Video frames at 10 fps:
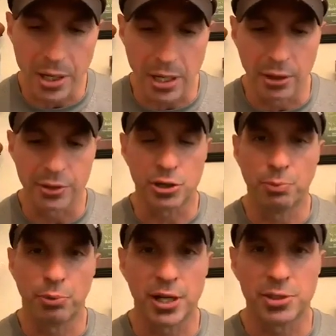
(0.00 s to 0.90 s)
years
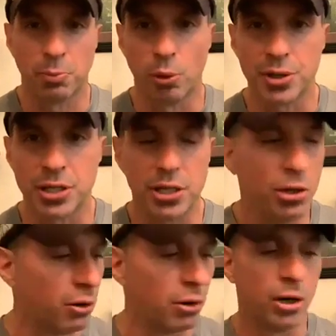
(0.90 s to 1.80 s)
you play sports and
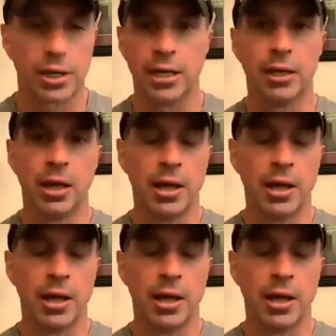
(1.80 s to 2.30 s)
you don't look at